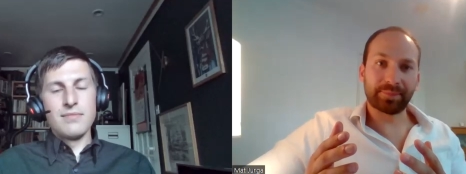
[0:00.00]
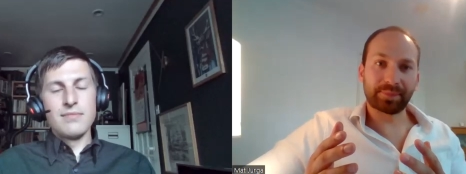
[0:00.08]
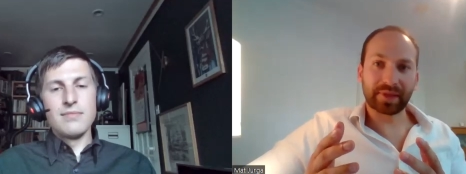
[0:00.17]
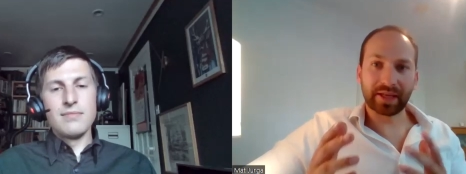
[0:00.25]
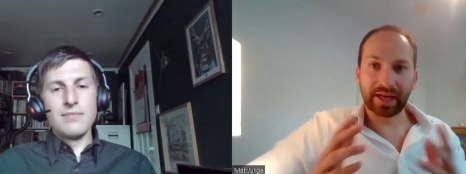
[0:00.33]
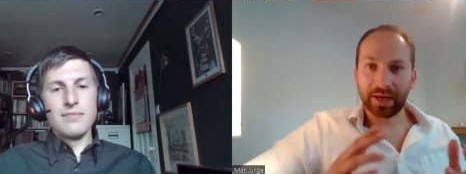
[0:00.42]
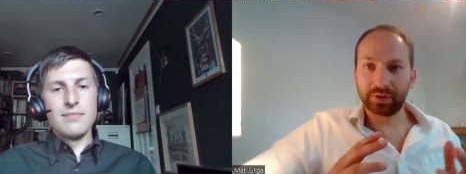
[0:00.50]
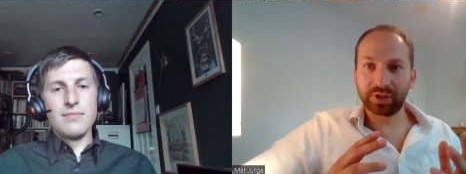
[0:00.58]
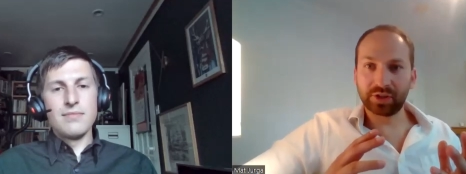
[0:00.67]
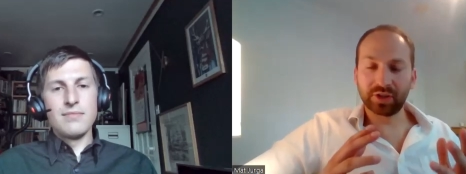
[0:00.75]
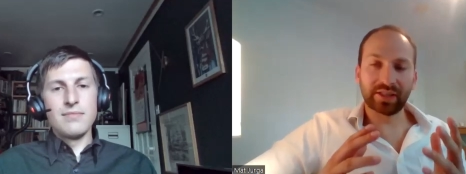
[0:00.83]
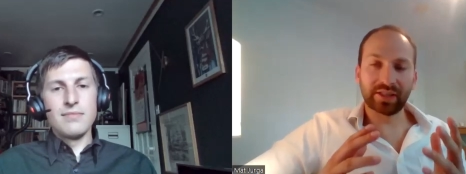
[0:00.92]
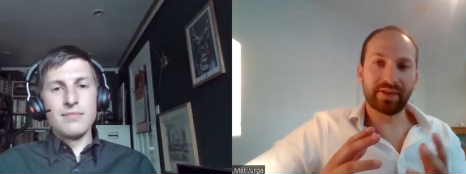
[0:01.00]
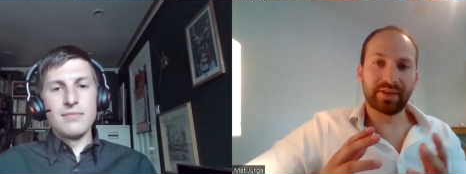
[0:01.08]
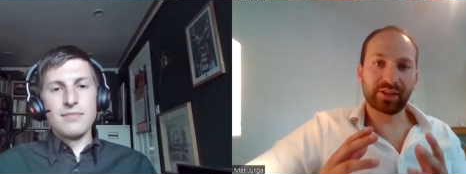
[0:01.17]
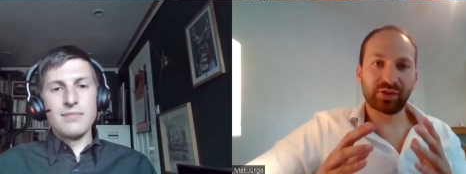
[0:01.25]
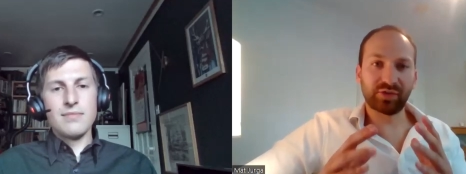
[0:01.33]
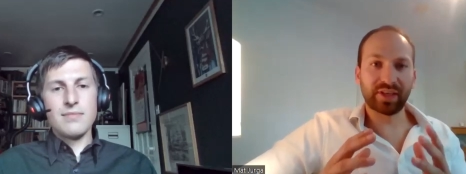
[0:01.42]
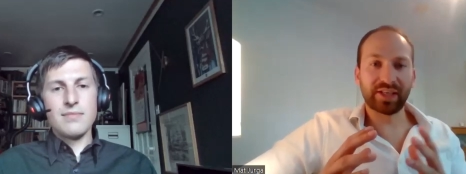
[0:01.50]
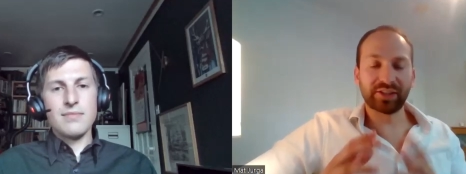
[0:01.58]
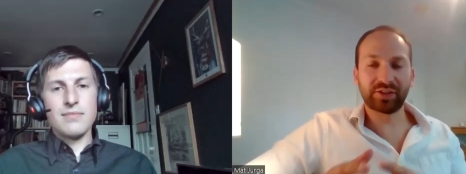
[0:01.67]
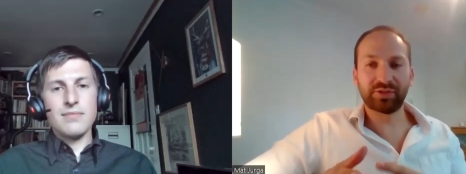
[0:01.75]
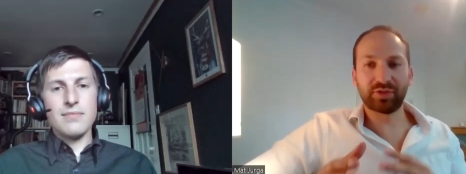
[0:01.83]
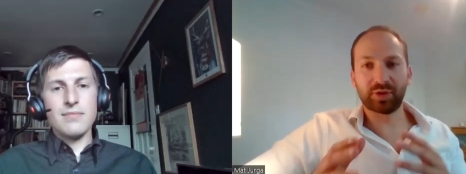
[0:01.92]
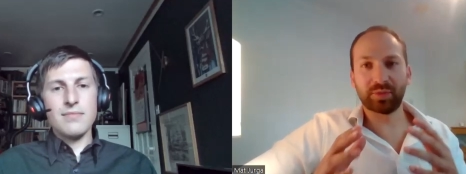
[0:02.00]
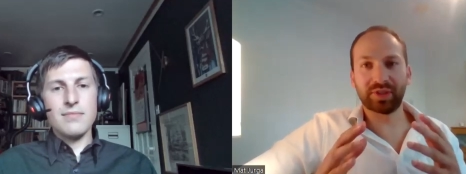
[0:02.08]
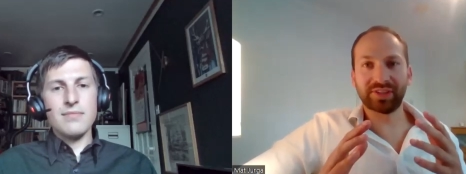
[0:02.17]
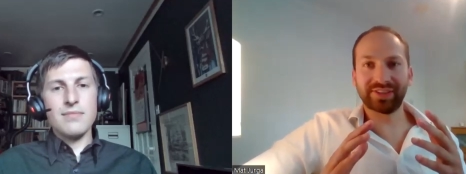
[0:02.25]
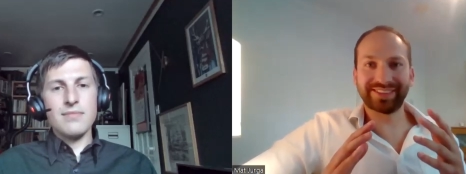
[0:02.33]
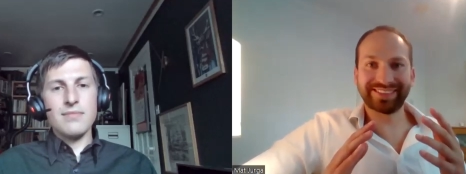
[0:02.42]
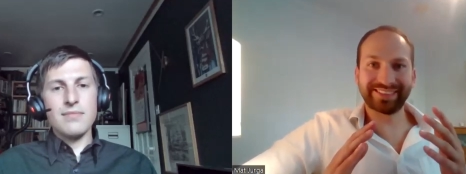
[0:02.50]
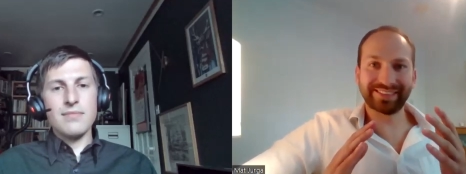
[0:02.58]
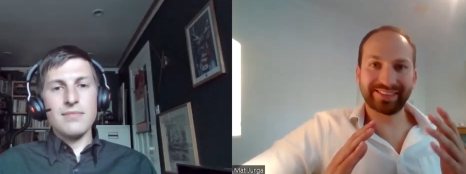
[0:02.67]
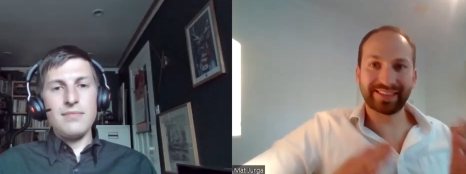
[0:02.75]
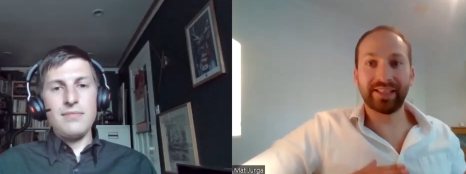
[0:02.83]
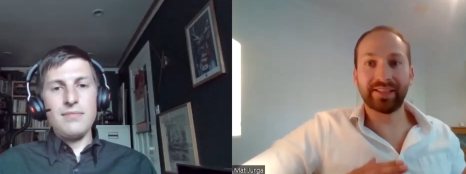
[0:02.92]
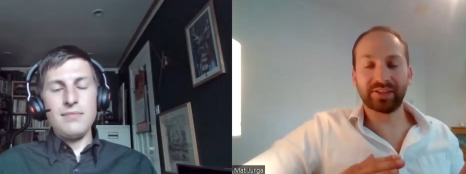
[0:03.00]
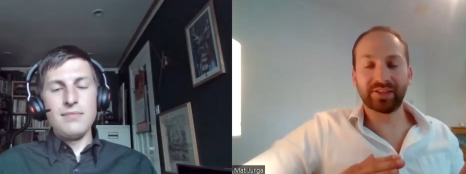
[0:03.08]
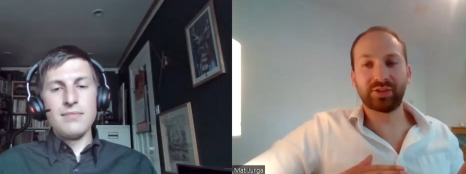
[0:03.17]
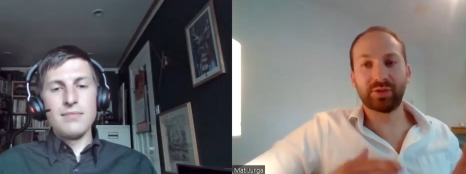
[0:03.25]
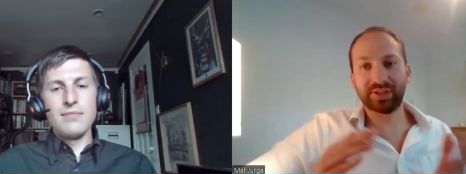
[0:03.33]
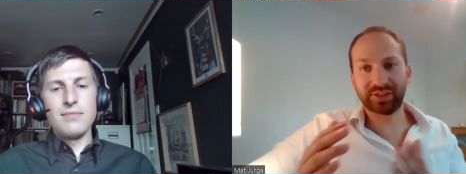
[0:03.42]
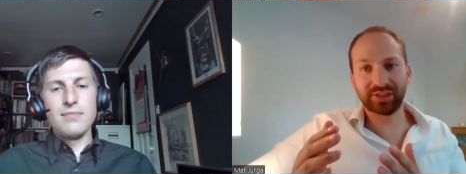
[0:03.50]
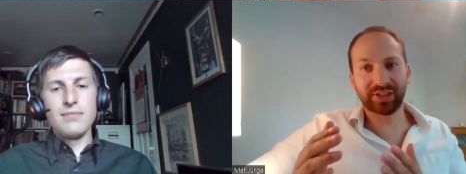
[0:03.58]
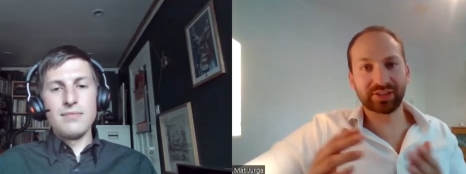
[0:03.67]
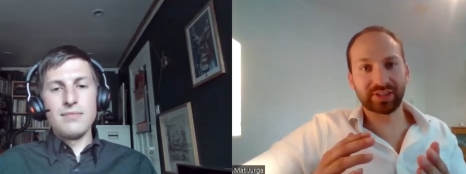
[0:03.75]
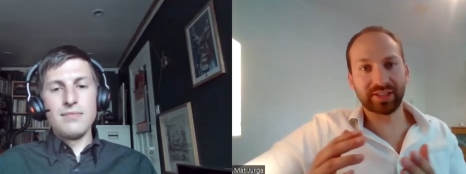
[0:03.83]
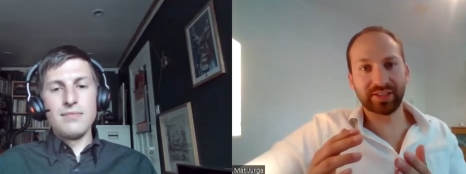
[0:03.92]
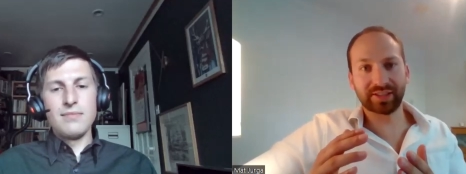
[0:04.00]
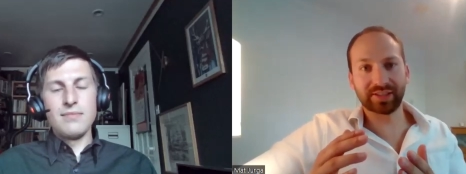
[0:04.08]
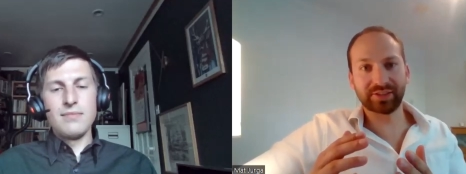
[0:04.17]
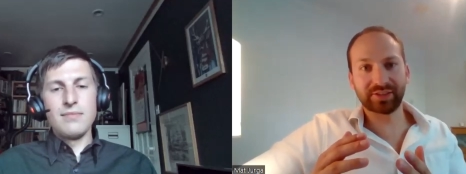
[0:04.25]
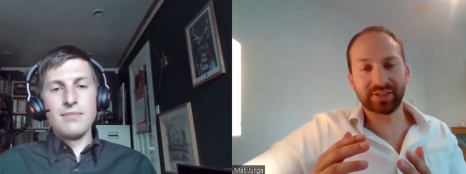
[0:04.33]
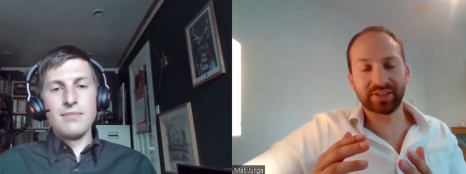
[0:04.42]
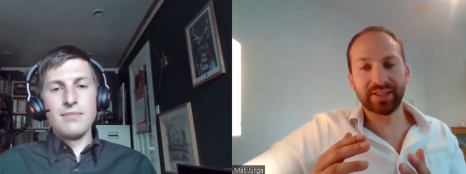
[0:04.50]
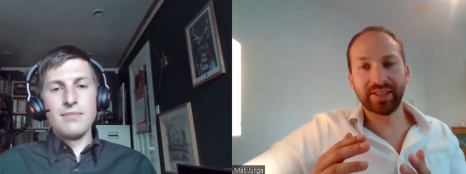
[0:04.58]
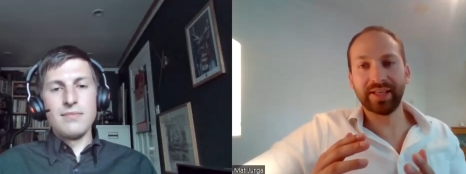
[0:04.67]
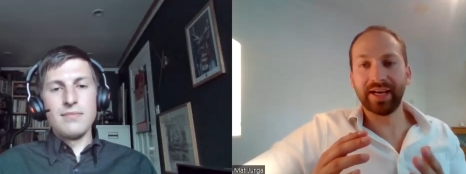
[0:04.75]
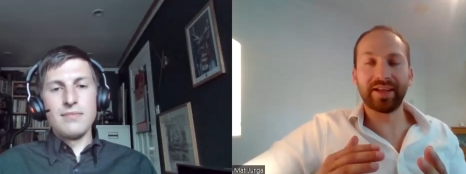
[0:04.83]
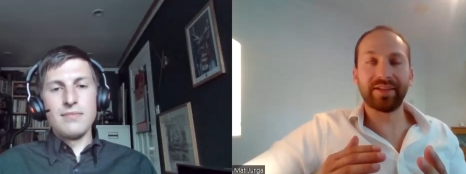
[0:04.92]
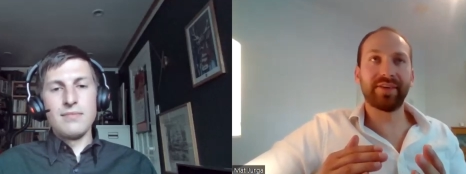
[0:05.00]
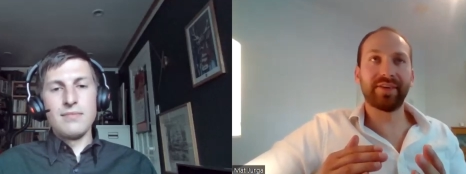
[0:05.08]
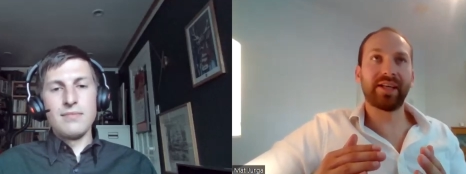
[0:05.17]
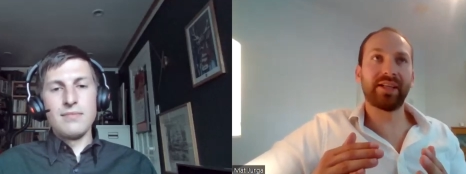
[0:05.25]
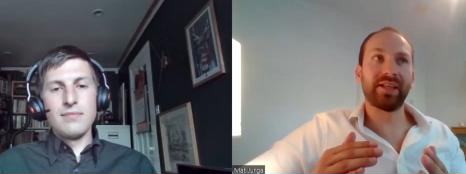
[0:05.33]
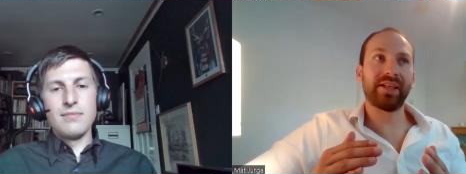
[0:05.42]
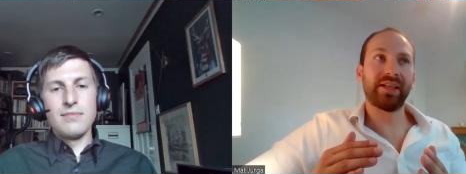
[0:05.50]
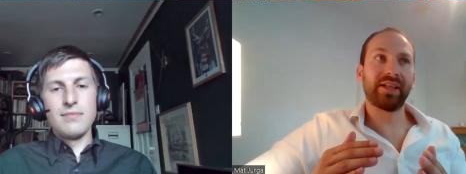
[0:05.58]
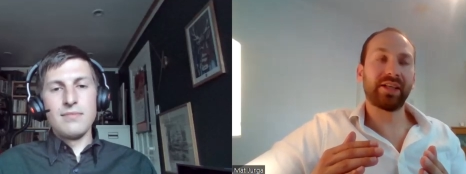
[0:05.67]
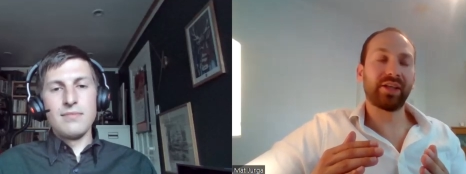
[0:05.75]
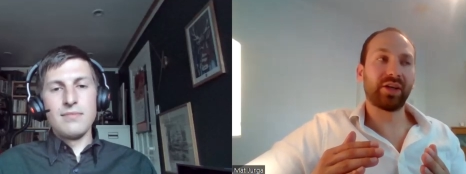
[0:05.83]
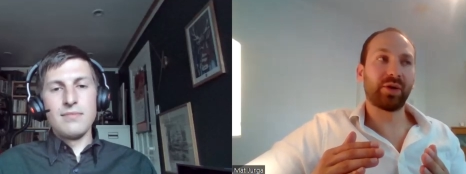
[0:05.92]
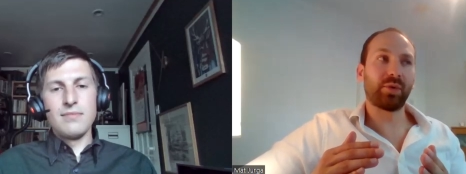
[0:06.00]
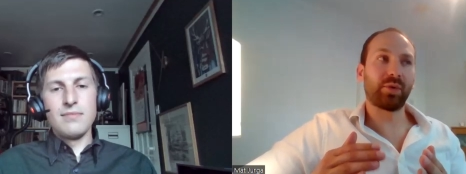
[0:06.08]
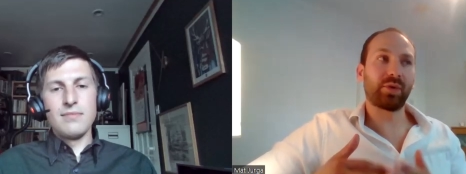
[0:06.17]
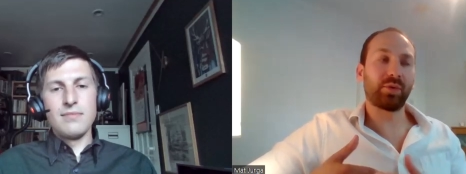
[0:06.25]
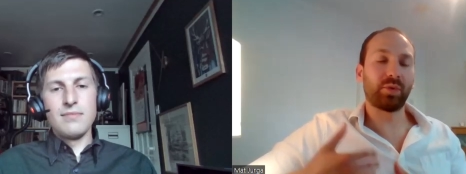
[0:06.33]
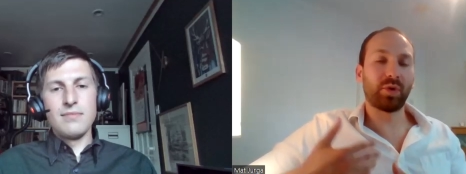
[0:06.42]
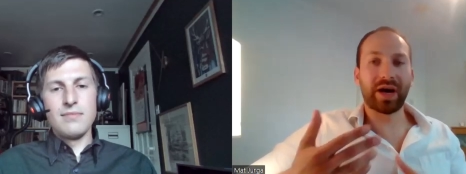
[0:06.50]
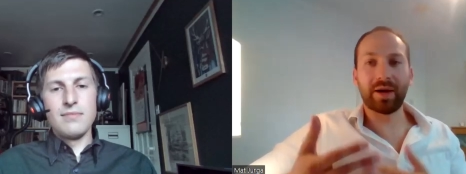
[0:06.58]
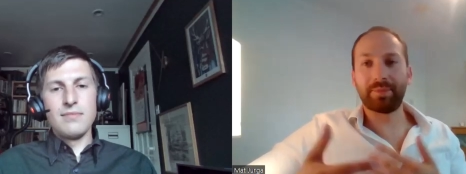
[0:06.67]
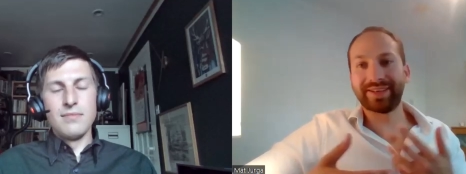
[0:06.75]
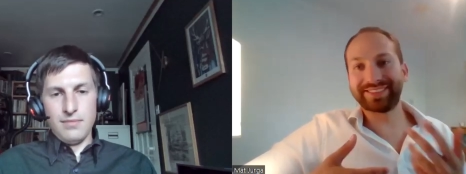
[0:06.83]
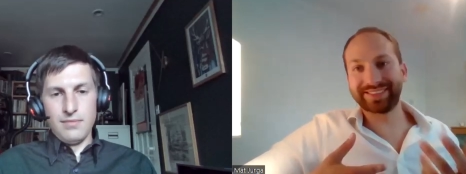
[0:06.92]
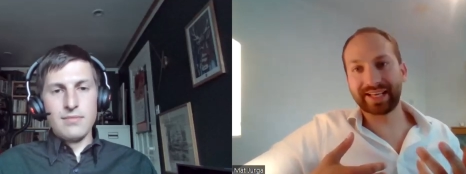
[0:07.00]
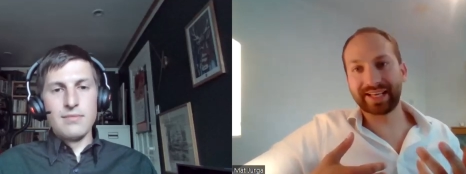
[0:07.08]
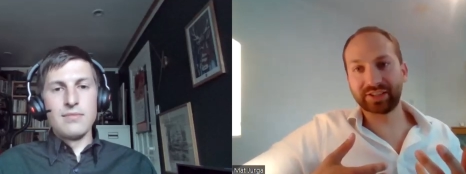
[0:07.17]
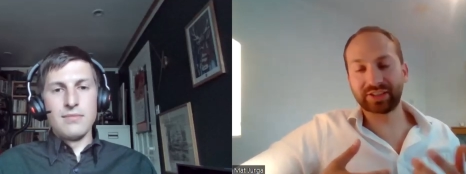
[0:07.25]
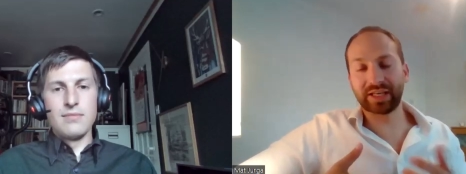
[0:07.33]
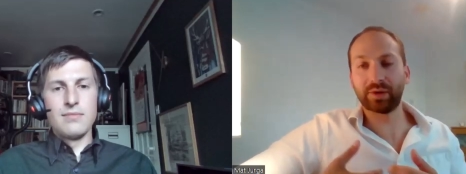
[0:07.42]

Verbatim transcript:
Speaker 1: um, how did you advance first from a scientist to a senior scientist, and then you know, what happens next?